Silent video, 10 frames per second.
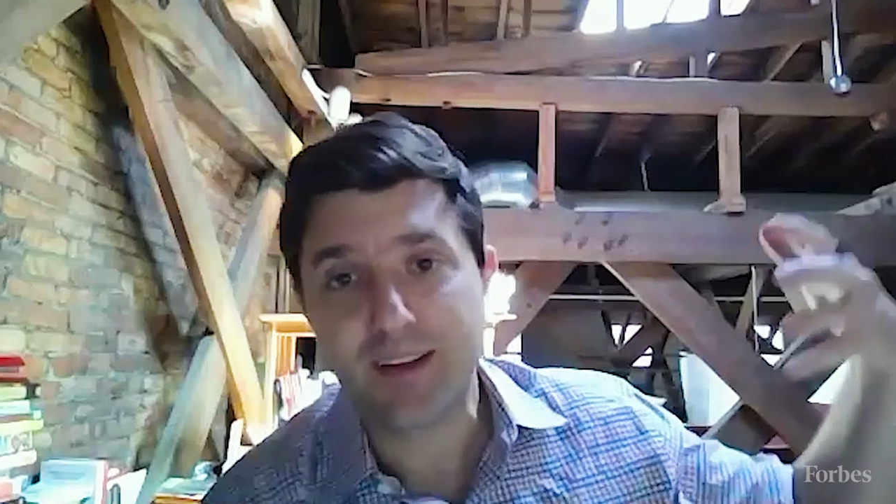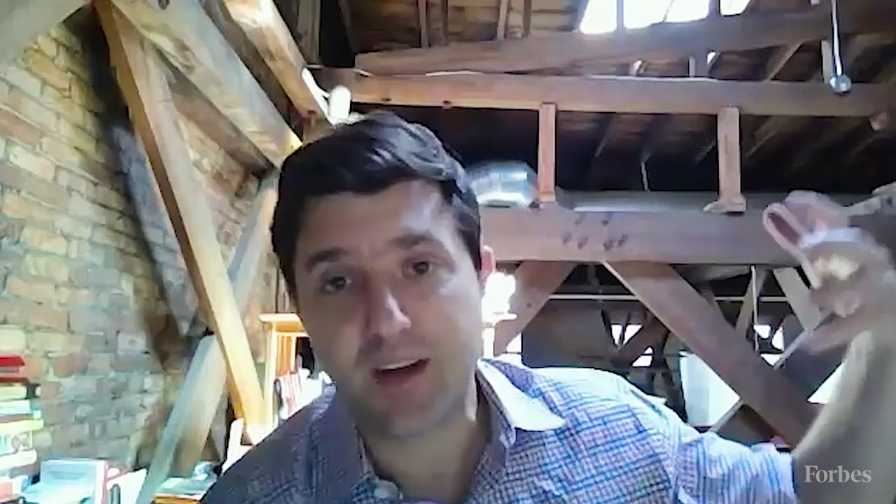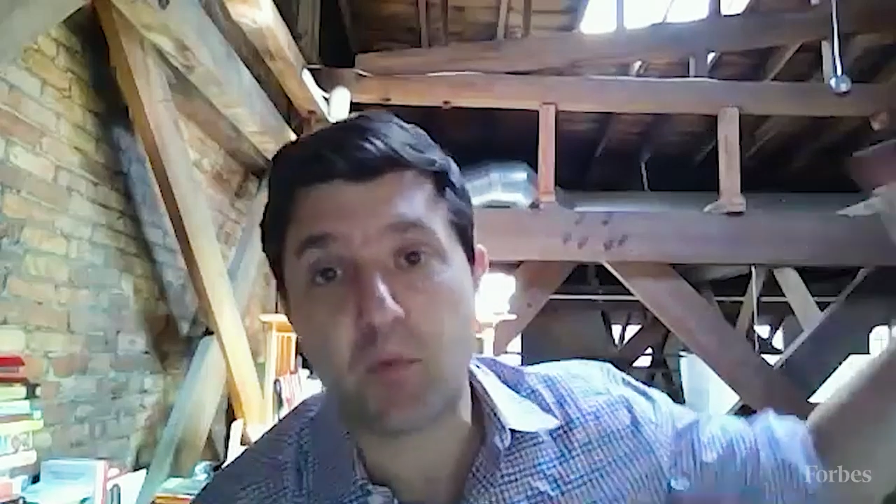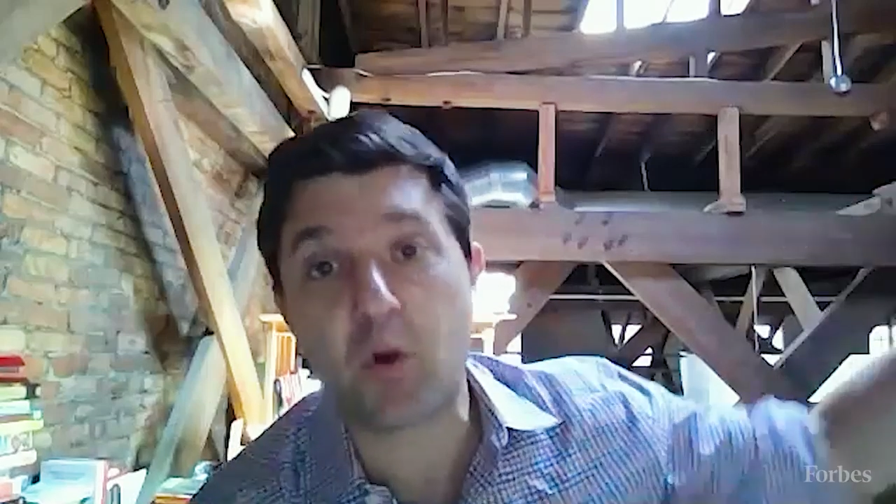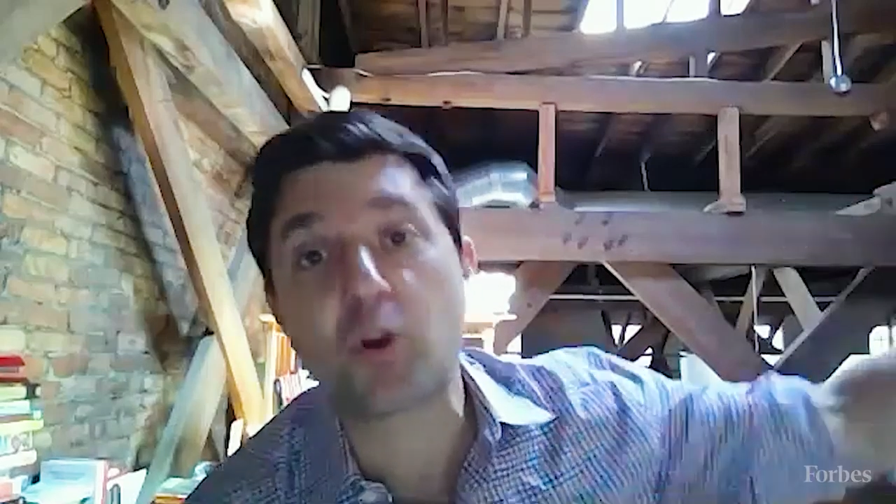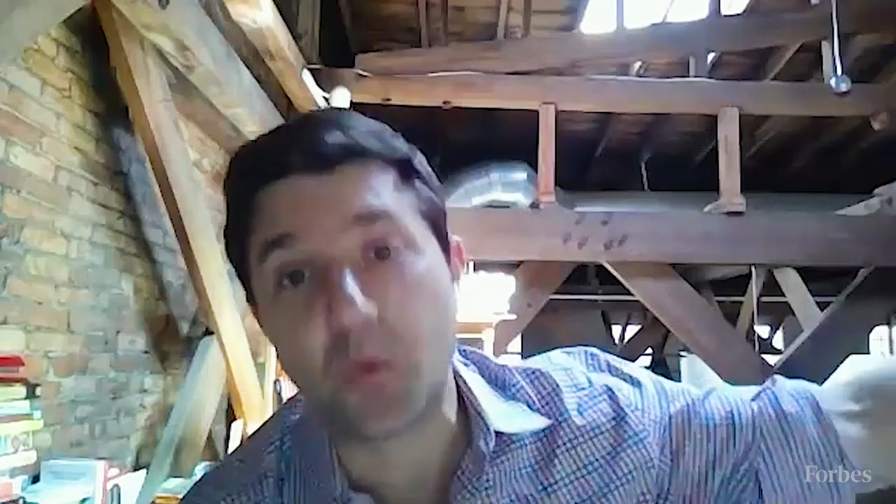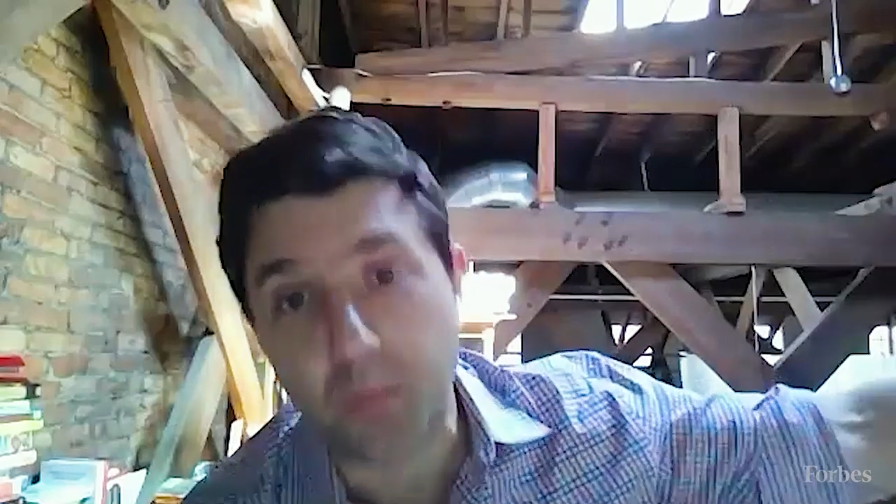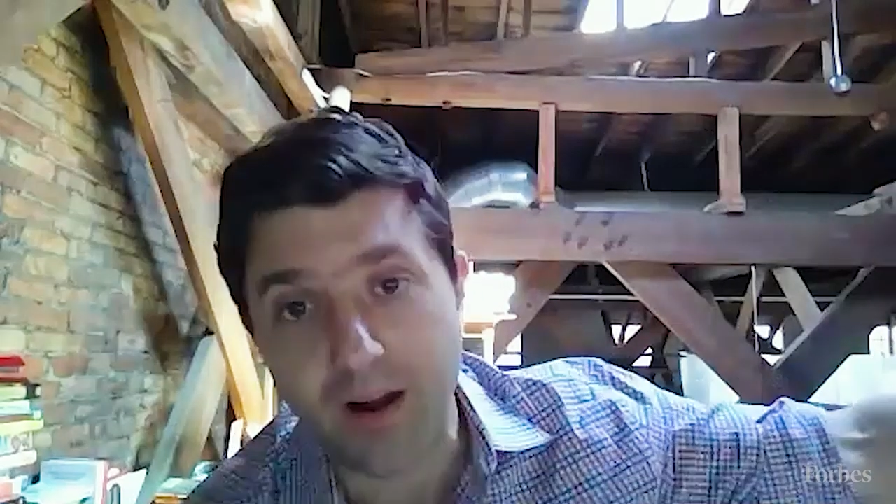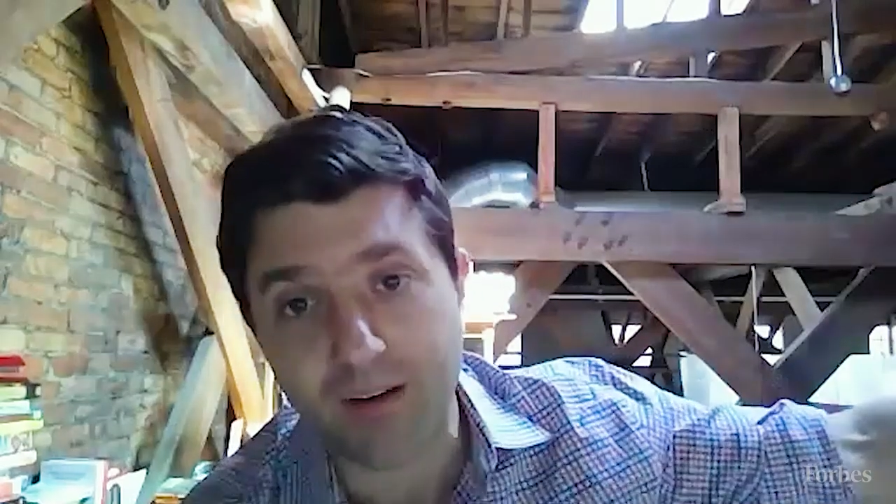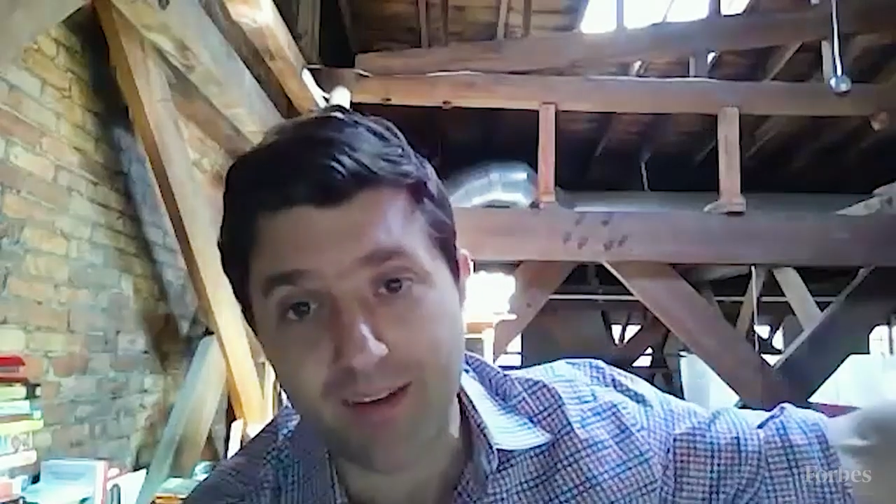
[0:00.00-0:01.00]
commercial
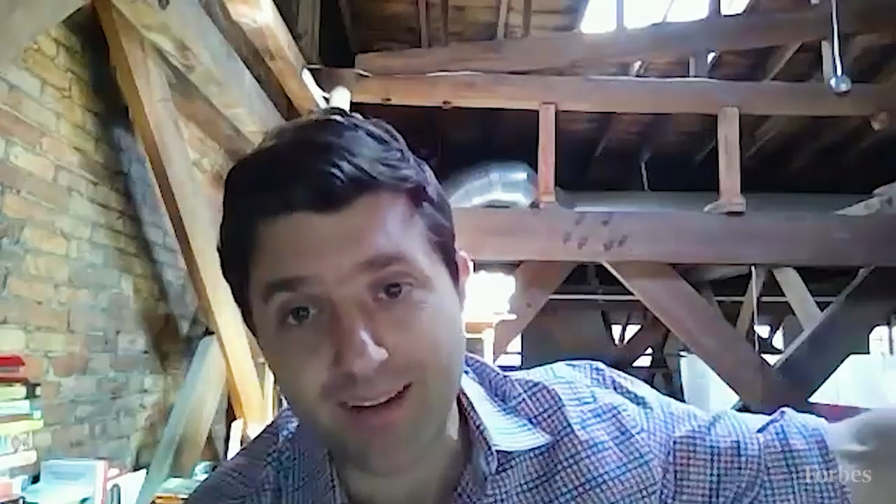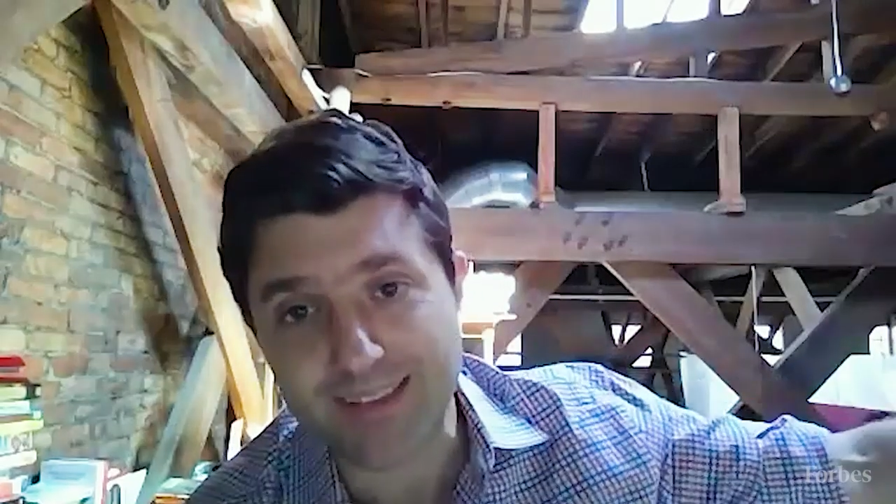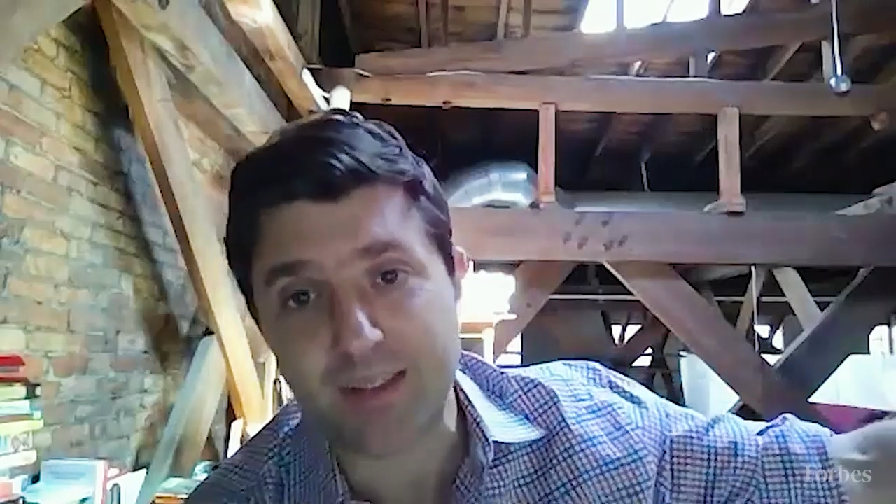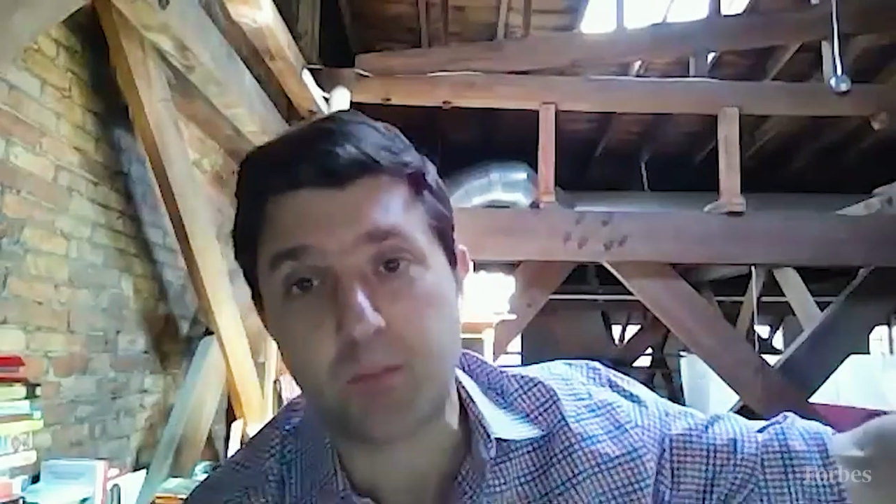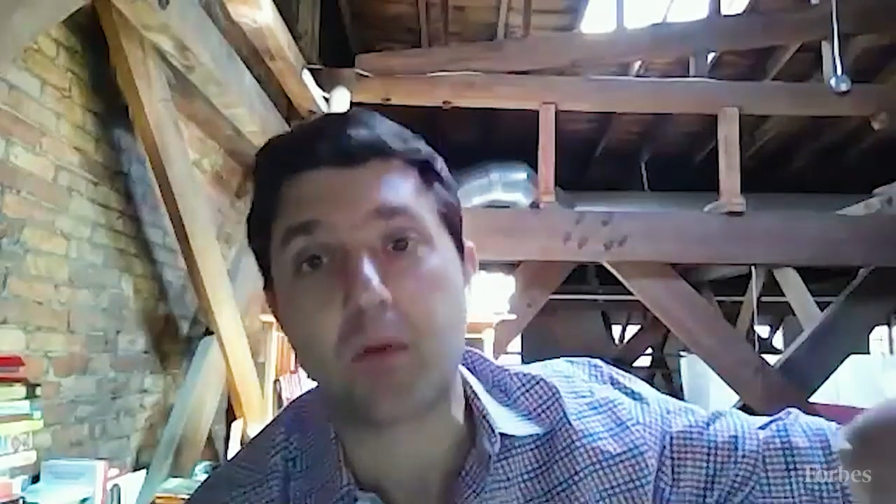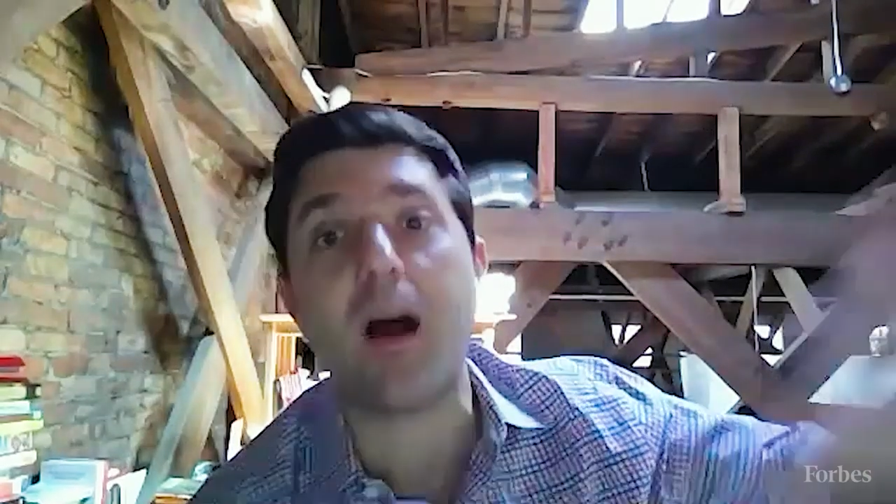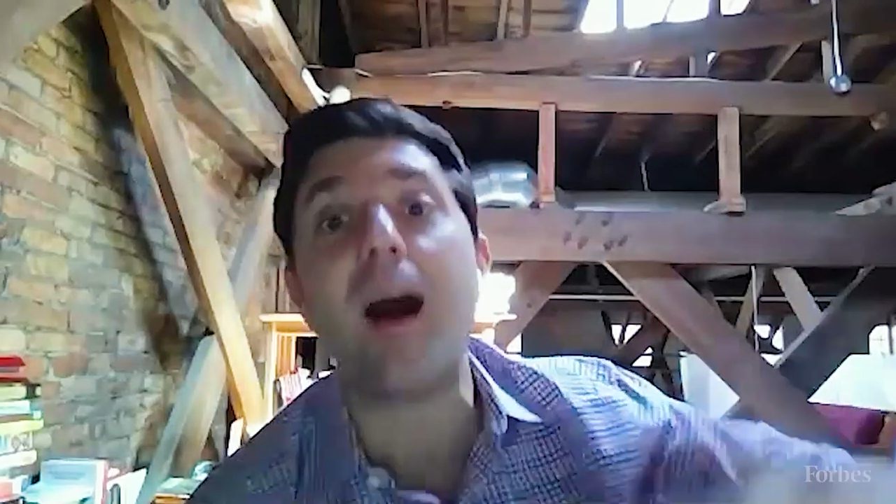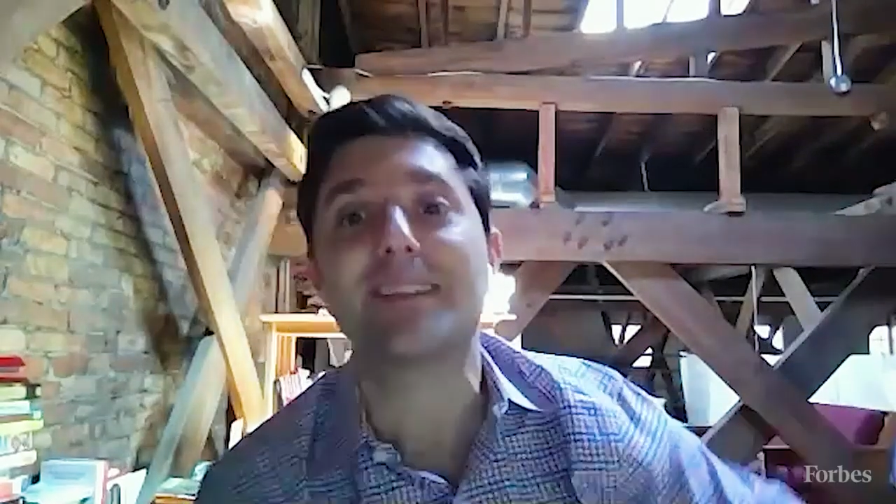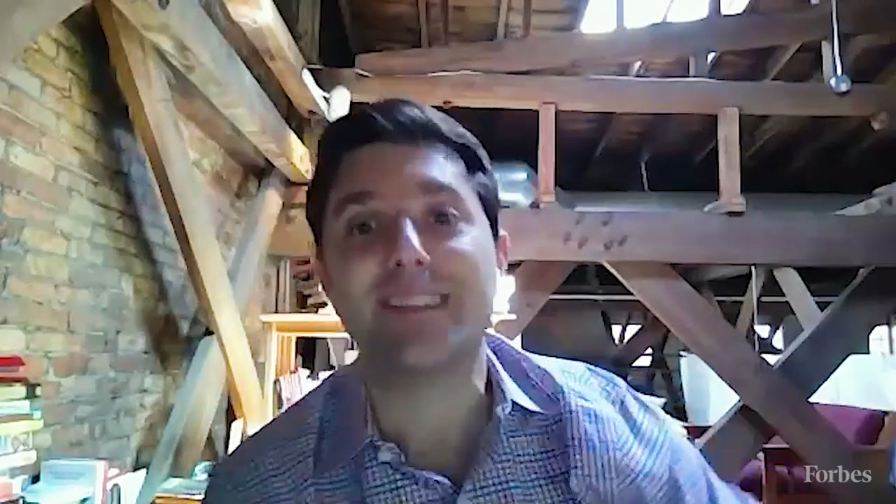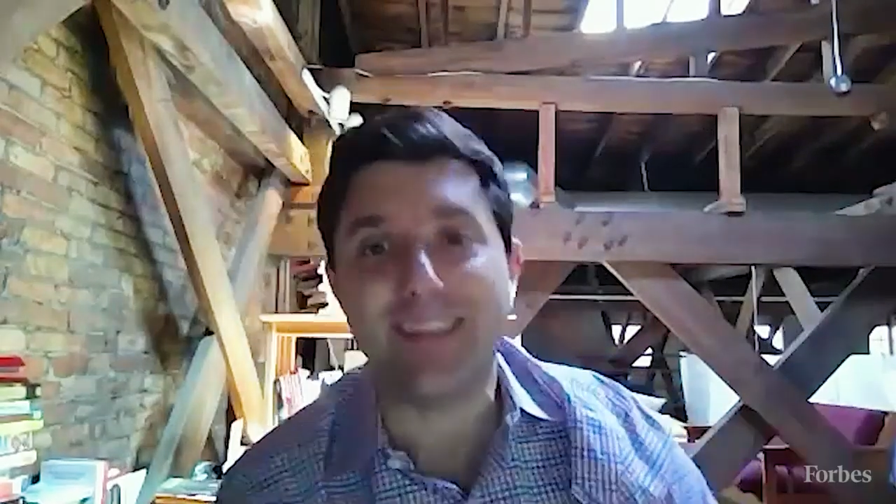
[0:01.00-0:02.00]
progress as a
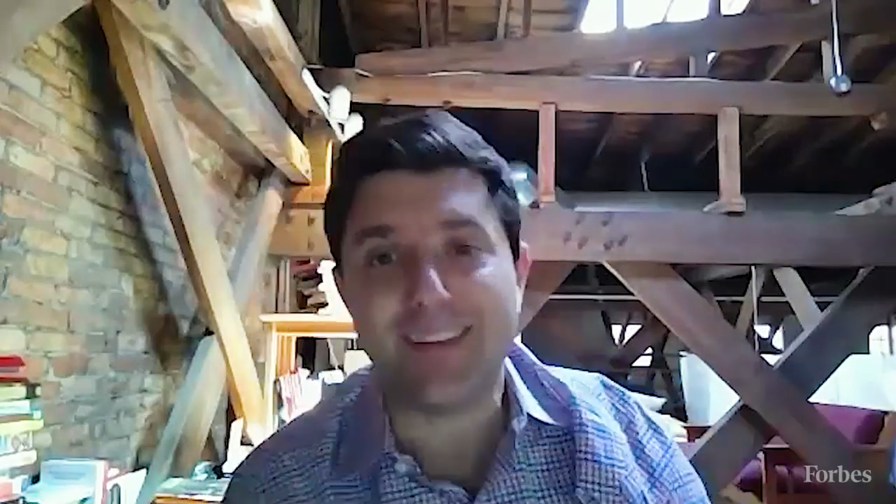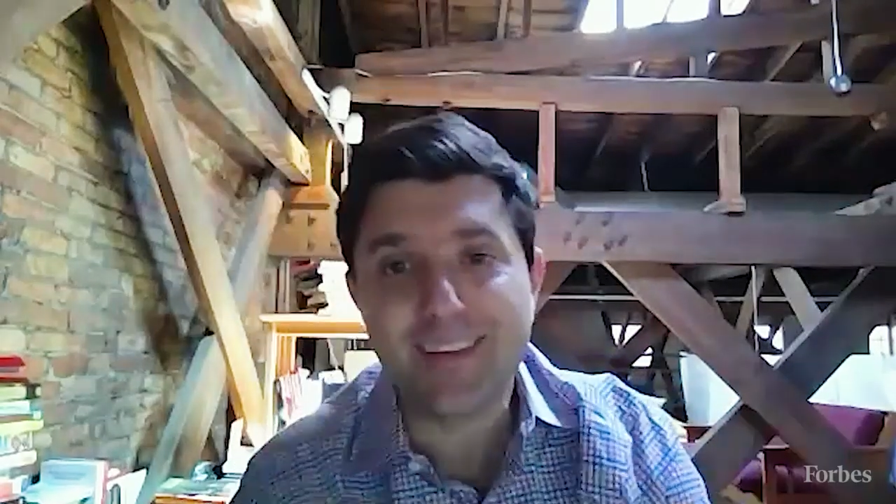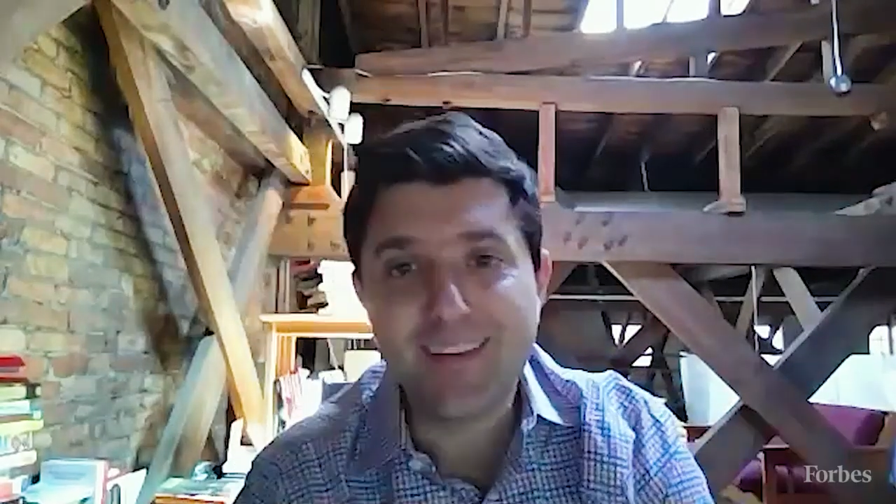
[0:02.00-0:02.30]
proxy